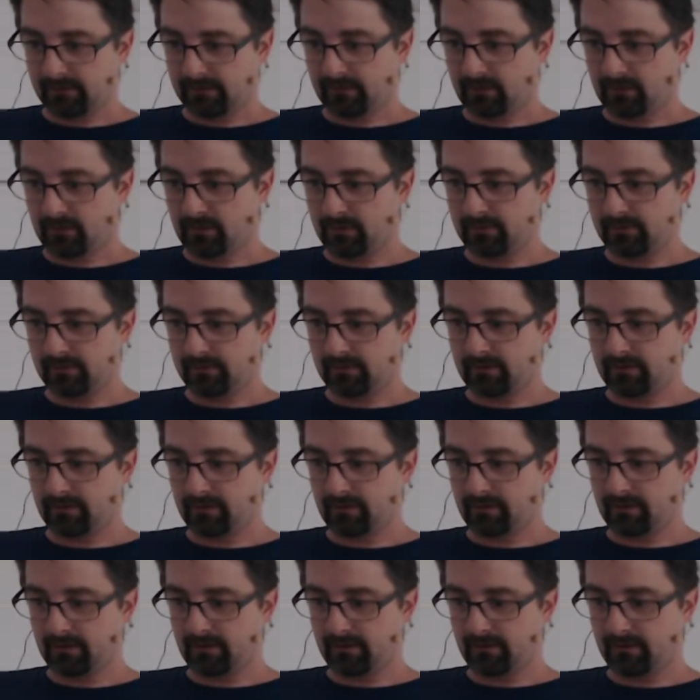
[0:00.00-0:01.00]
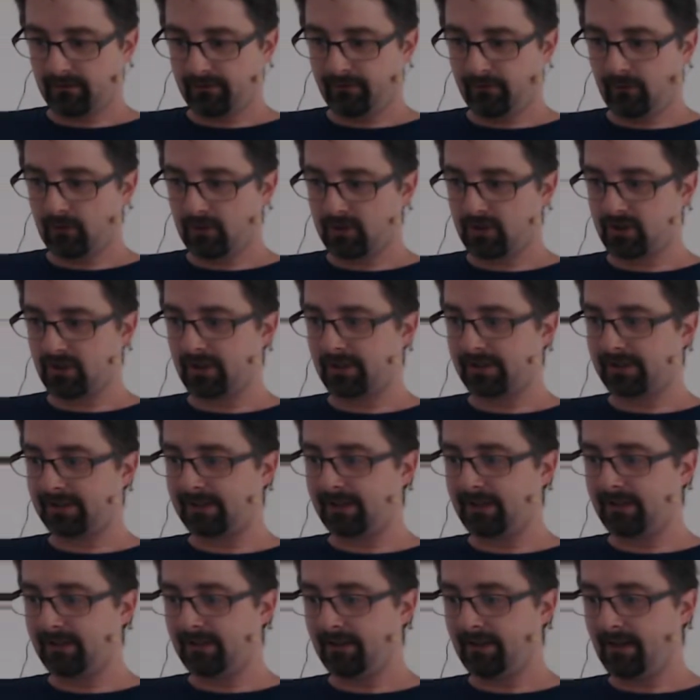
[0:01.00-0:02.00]
So
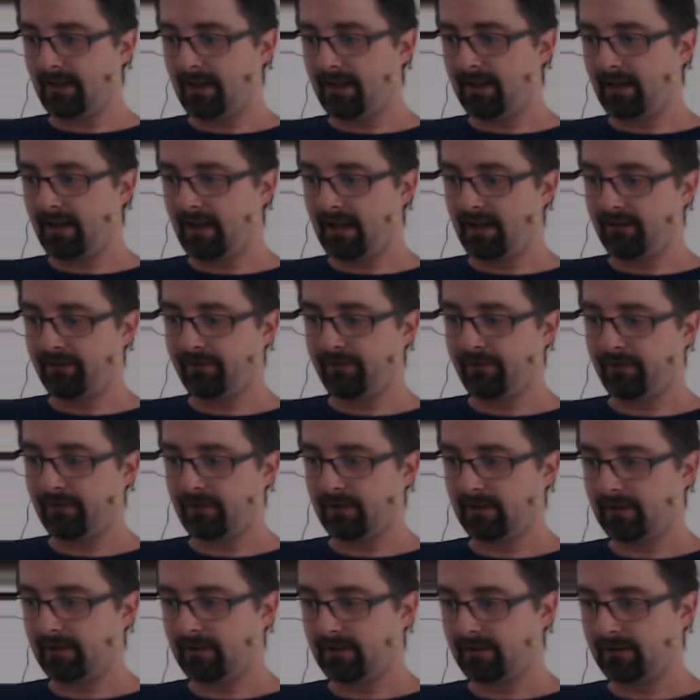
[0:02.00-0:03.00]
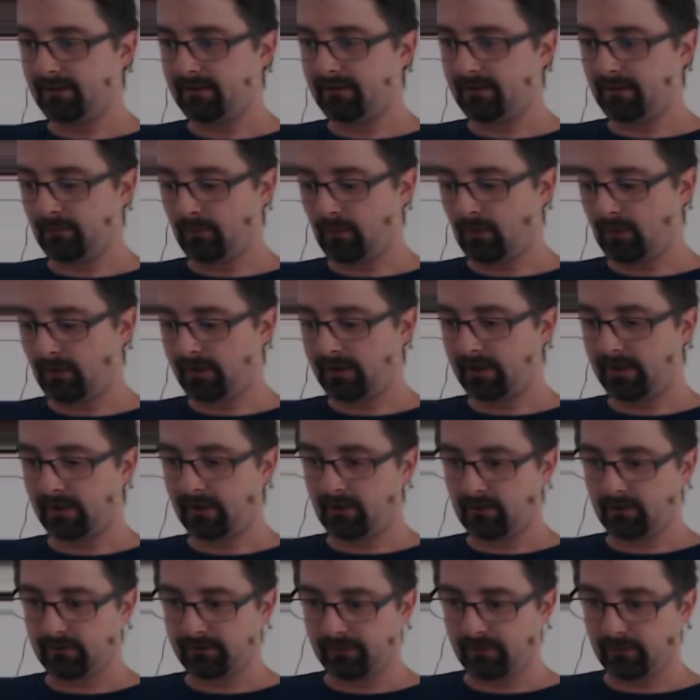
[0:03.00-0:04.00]
fortunately, I have a
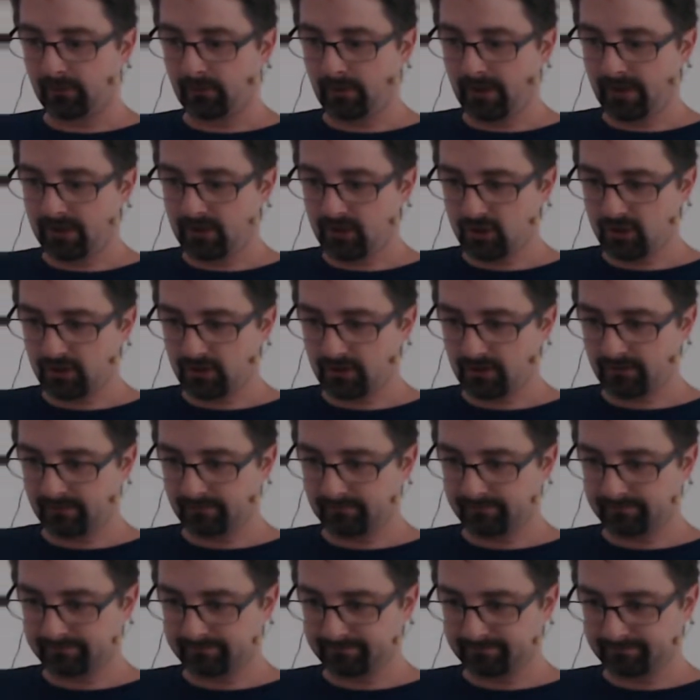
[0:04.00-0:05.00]
working configuration.